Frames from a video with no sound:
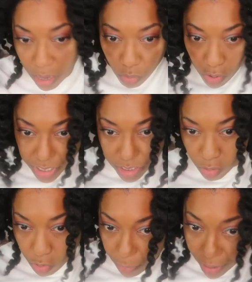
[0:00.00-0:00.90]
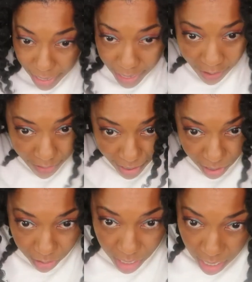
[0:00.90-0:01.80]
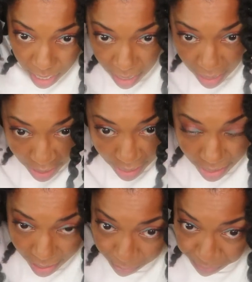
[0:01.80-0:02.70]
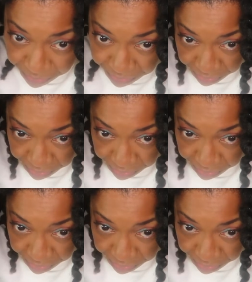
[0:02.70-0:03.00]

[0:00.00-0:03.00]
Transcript: wanted to wear my hair out, and